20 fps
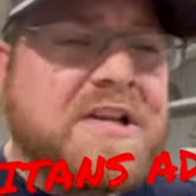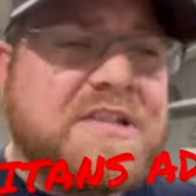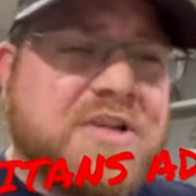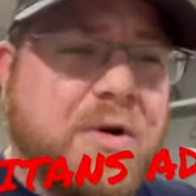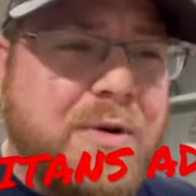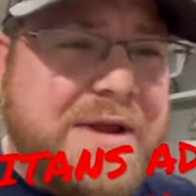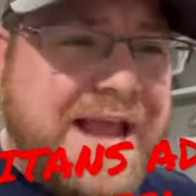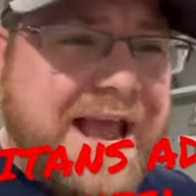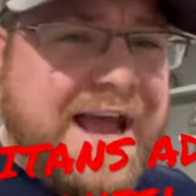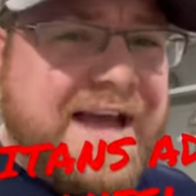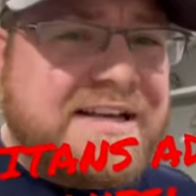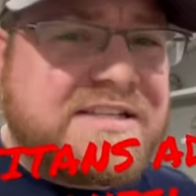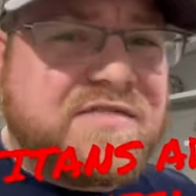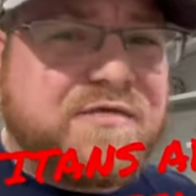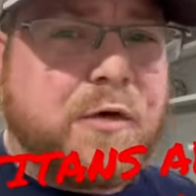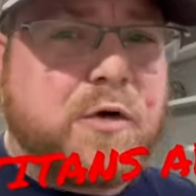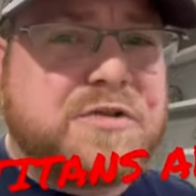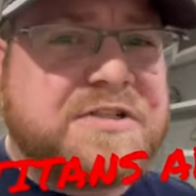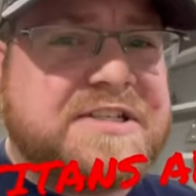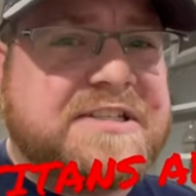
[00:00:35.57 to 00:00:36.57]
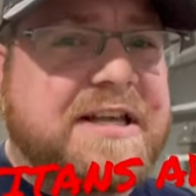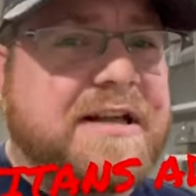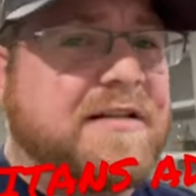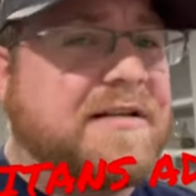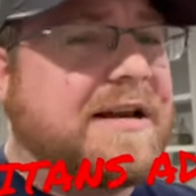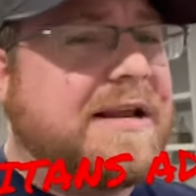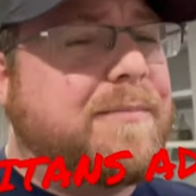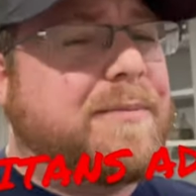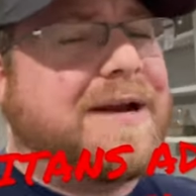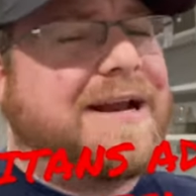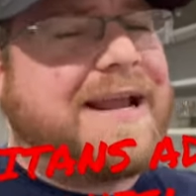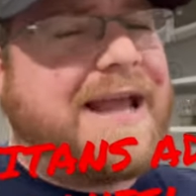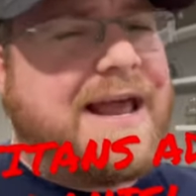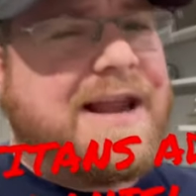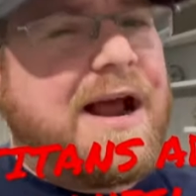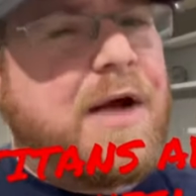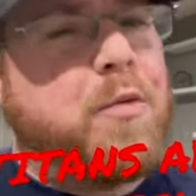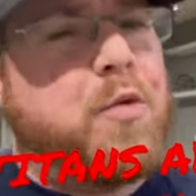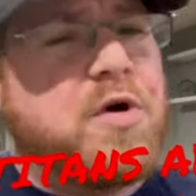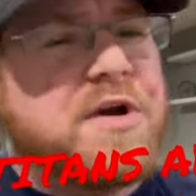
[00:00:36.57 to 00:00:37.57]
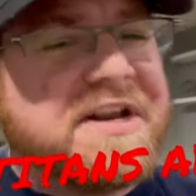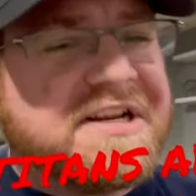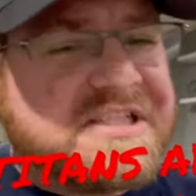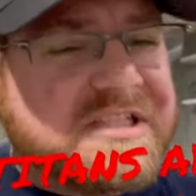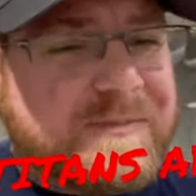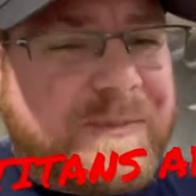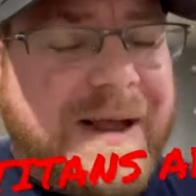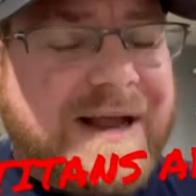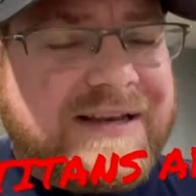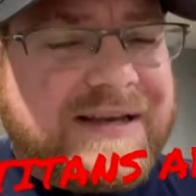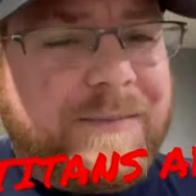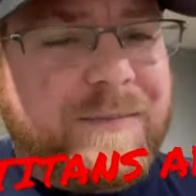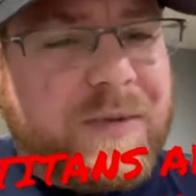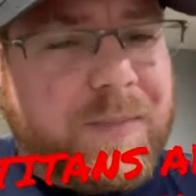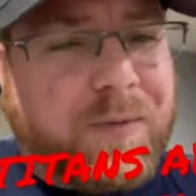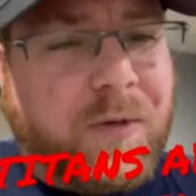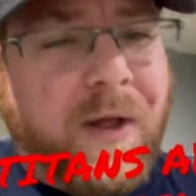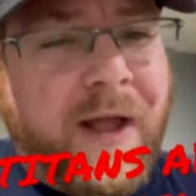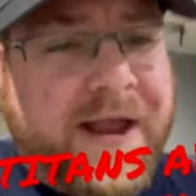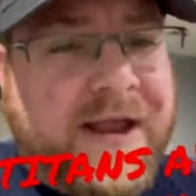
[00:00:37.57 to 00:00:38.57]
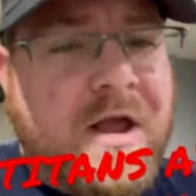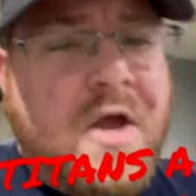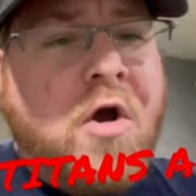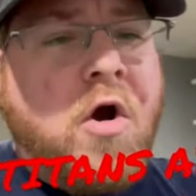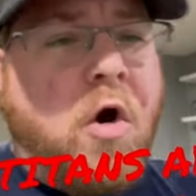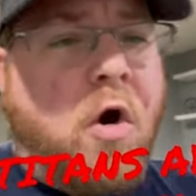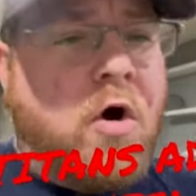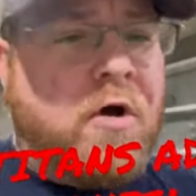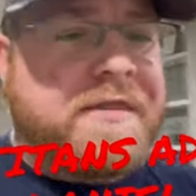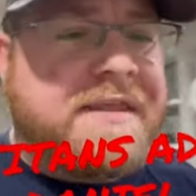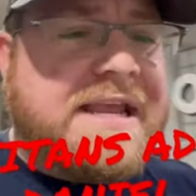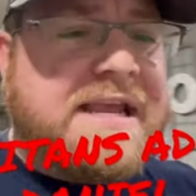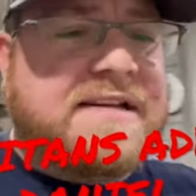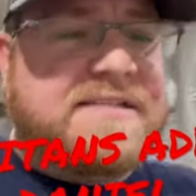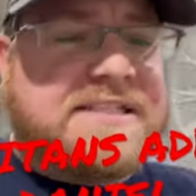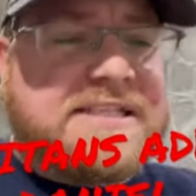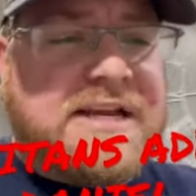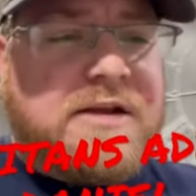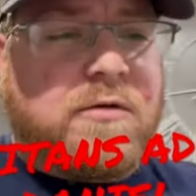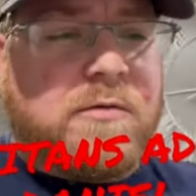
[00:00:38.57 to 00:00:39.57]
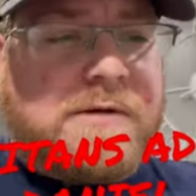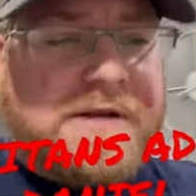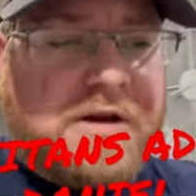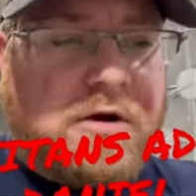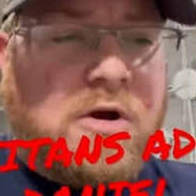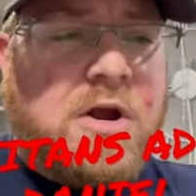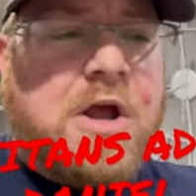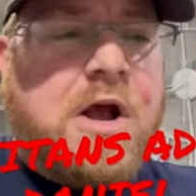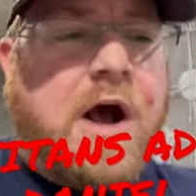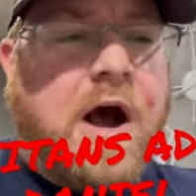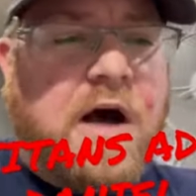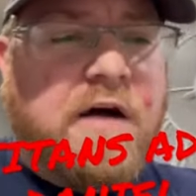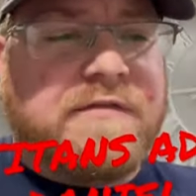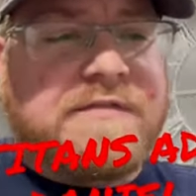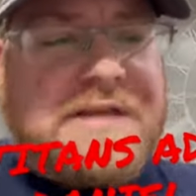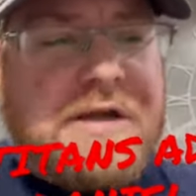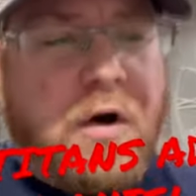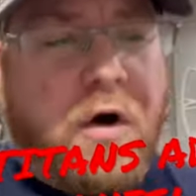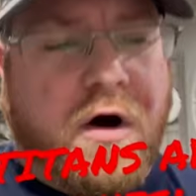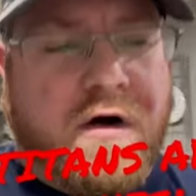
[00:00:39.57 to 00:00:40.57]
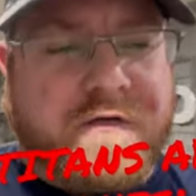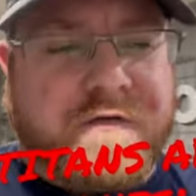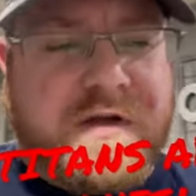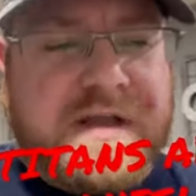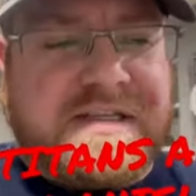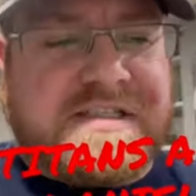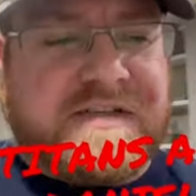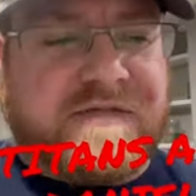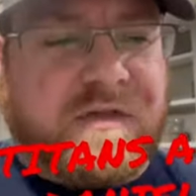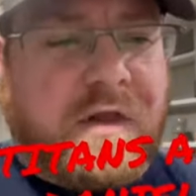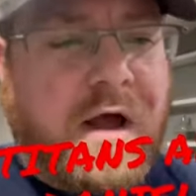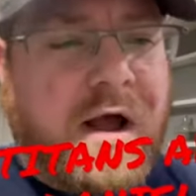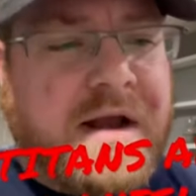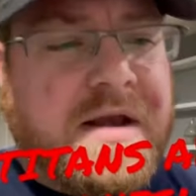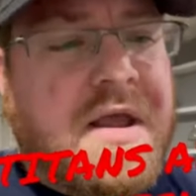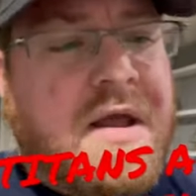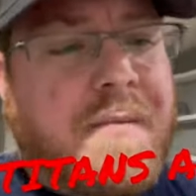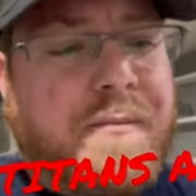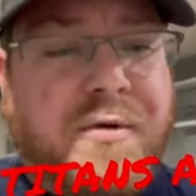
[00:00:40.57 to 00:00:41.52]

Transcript: so he adds versatility, but again, I would expect him to play on the interior of the offensive line.